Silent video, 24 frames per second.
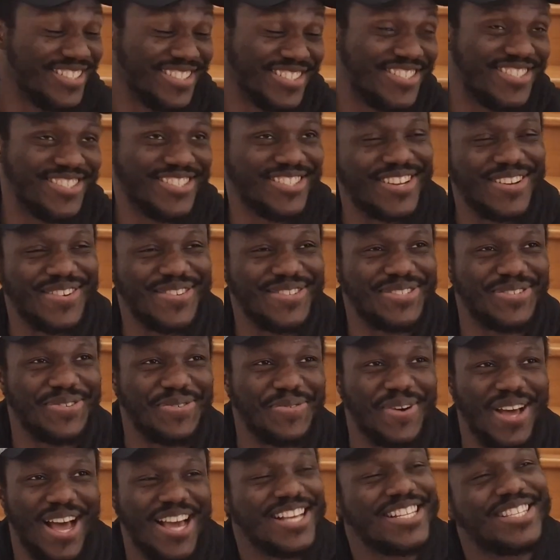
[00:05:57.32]

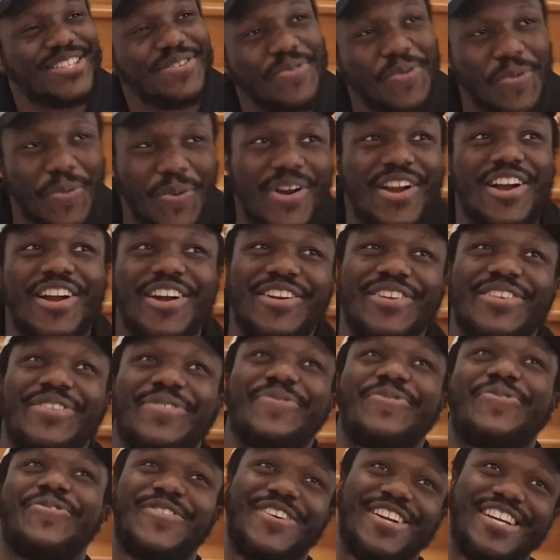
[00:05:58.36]
It's a
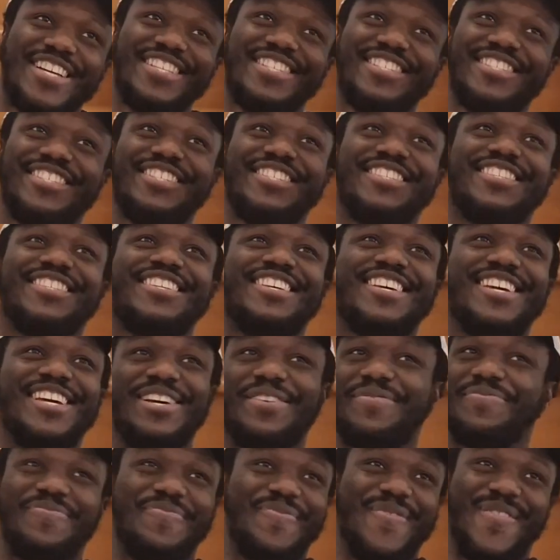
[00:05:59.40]
weird phrase to
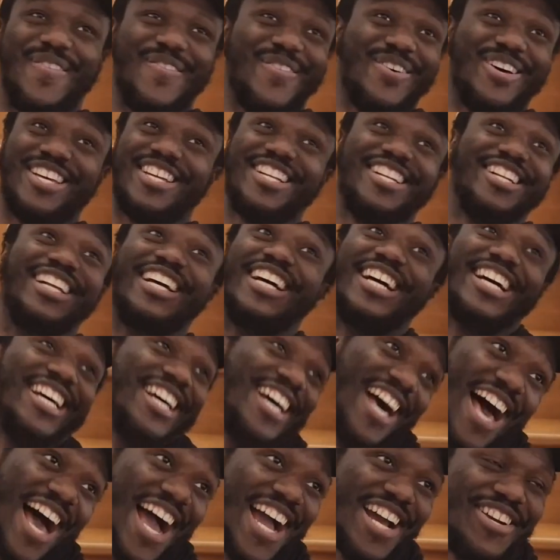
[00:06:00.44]
say.
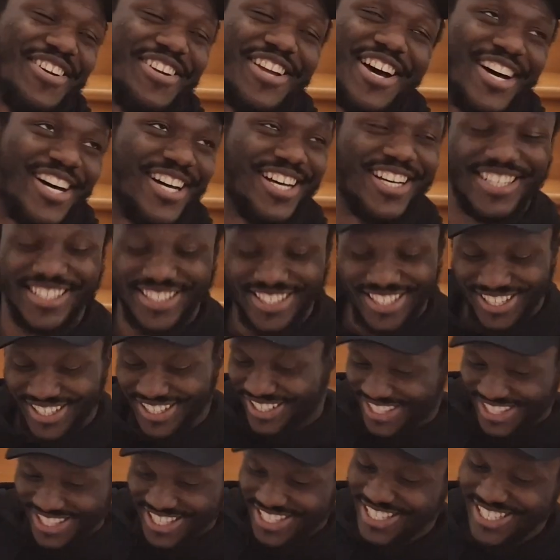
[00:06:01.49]

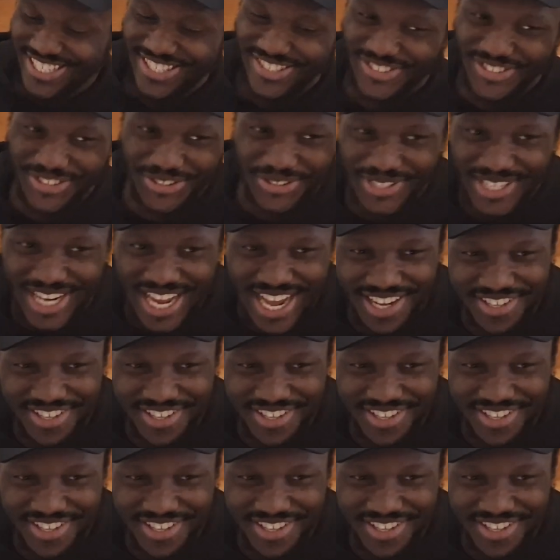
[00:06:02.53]
This is not a good